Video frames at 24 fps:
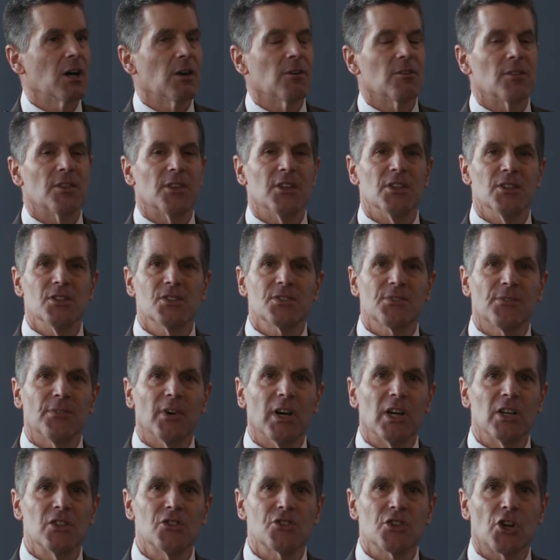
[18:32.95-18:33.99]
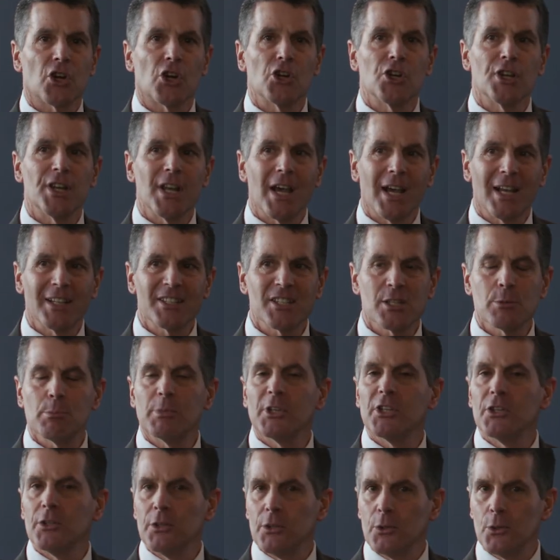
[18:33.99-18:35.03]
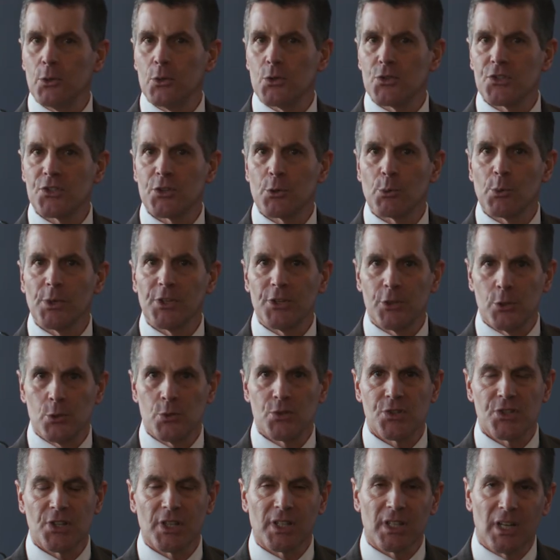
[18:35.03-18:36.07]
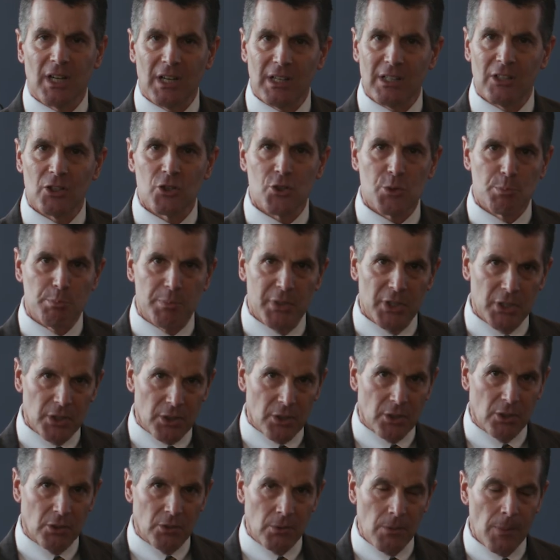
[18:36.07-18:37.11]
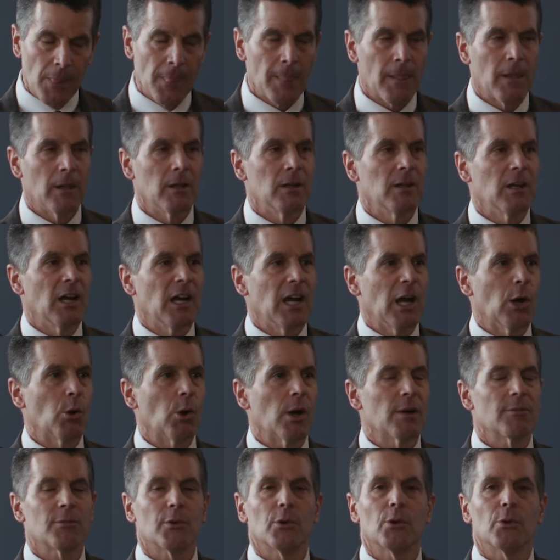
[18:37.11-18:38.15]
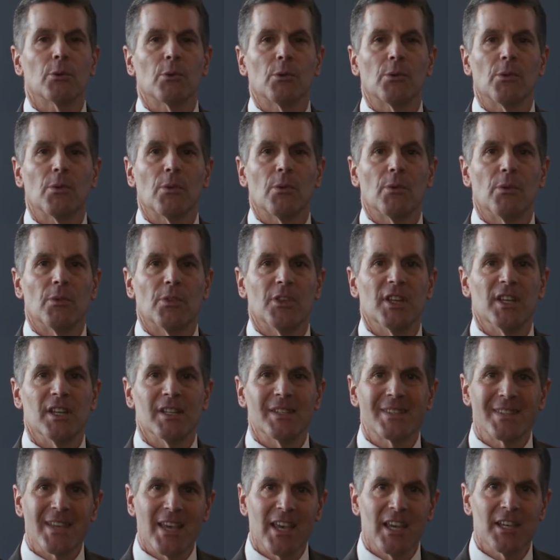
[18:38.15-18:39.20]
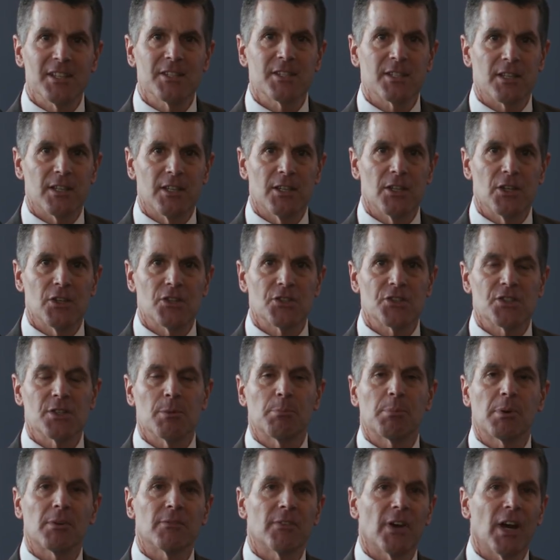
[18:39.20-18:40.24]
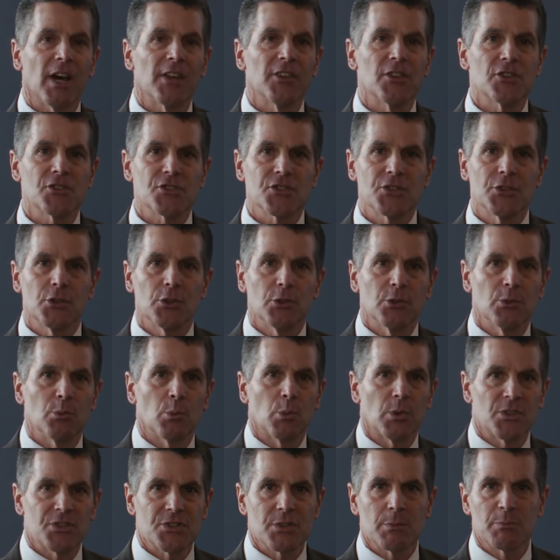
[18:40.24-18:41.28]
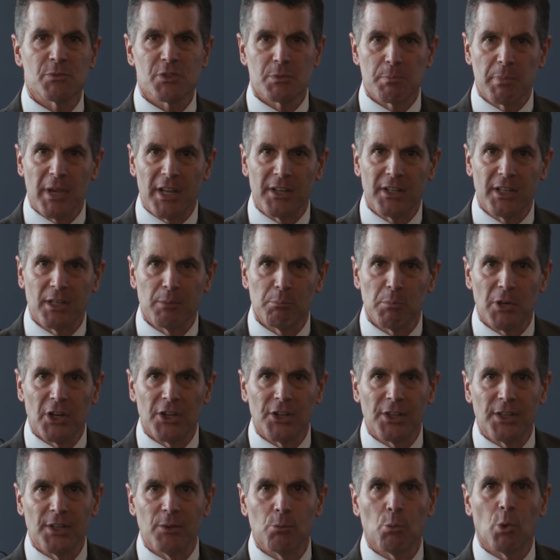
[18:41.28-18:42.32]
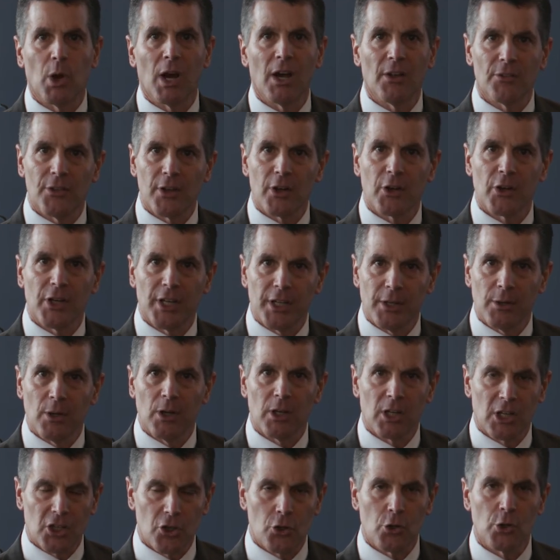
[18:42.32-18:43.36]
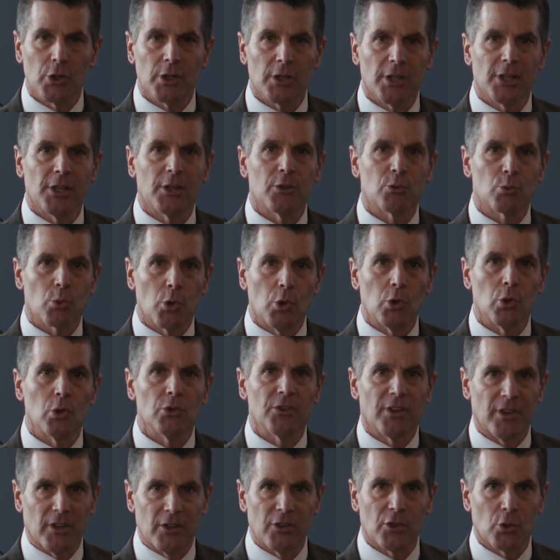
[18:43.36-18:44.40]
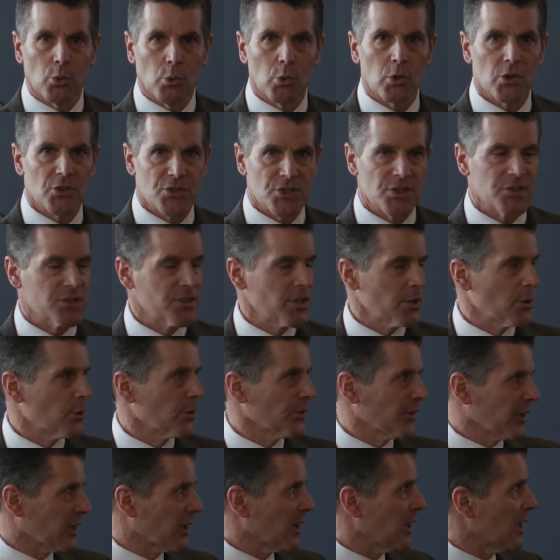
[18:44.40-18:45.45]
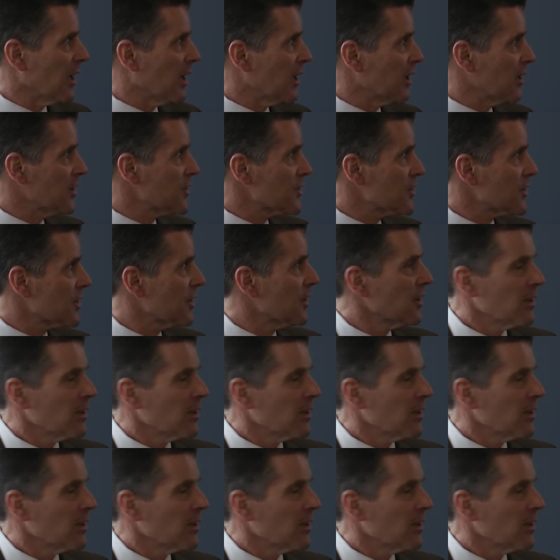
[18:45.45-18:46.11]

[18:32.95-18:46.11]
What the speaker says: These funds are not to be used to reduce the college bill. However, the intent is to provide the student with some spending money while they're currently enrolled in courses here at the college.